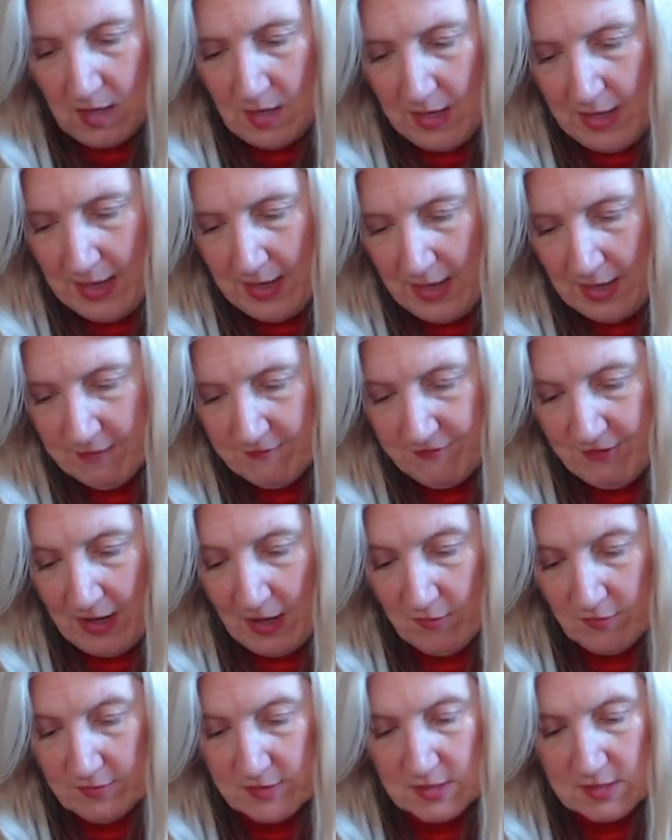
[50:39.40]
and
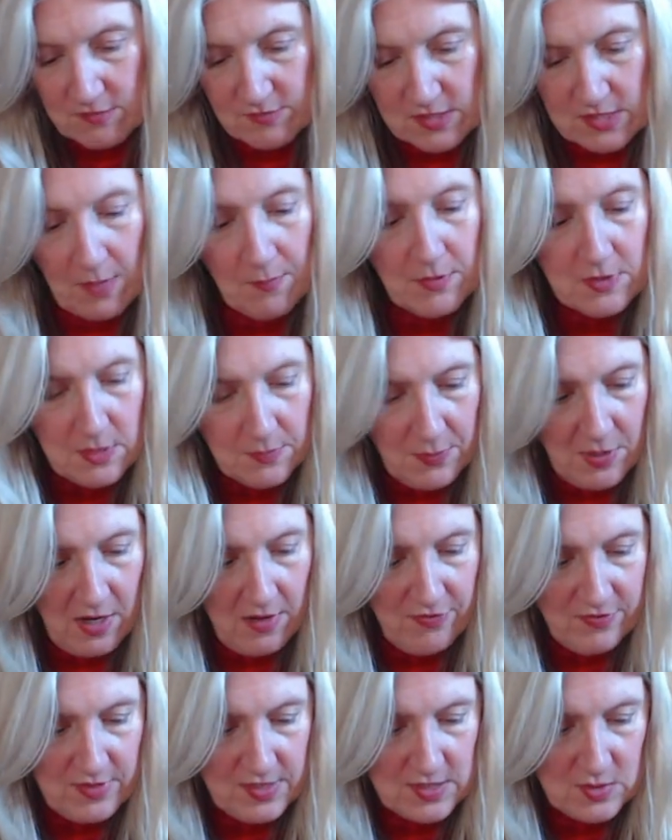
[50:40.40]
found, stumbled
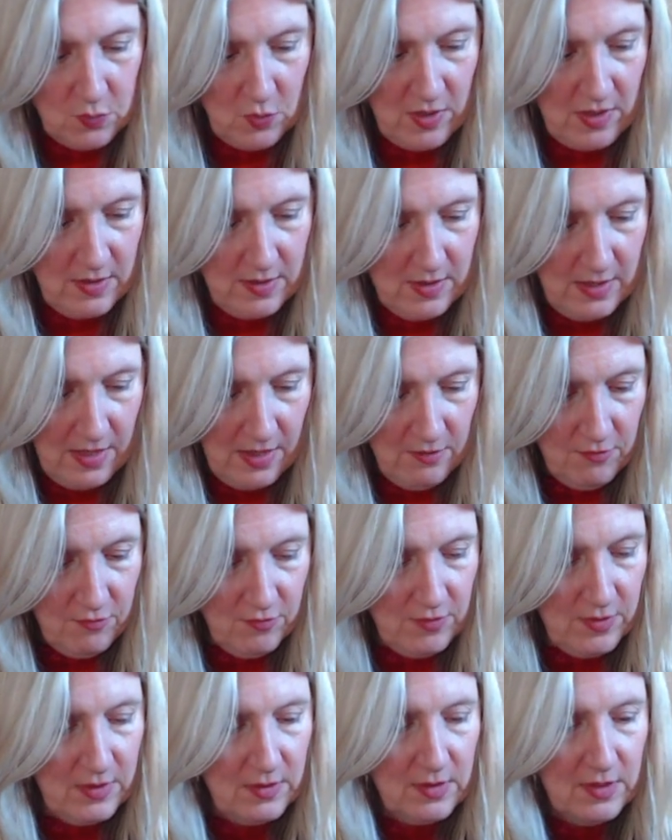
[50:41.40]
upon this one. I
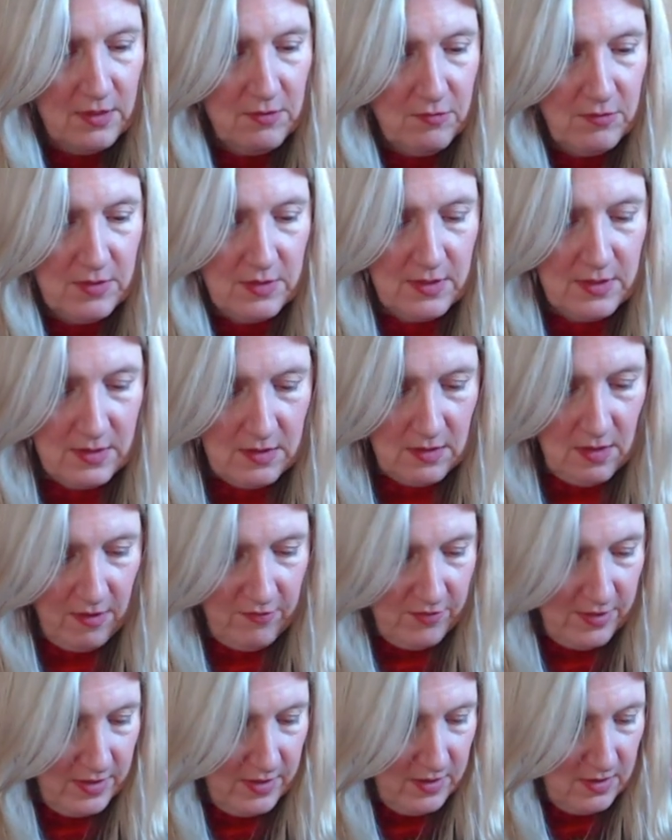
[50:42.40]
really, really love
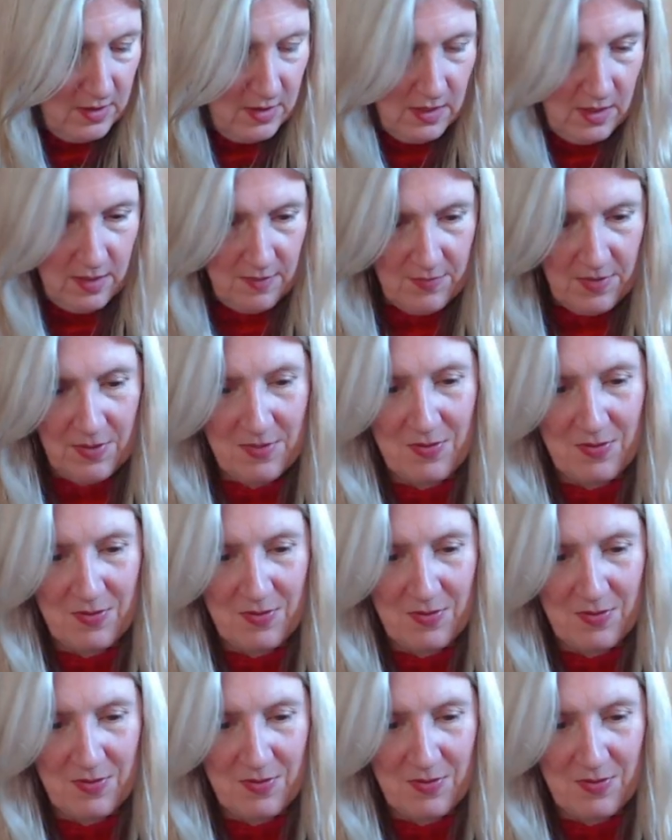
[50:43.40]
it. Um, I'm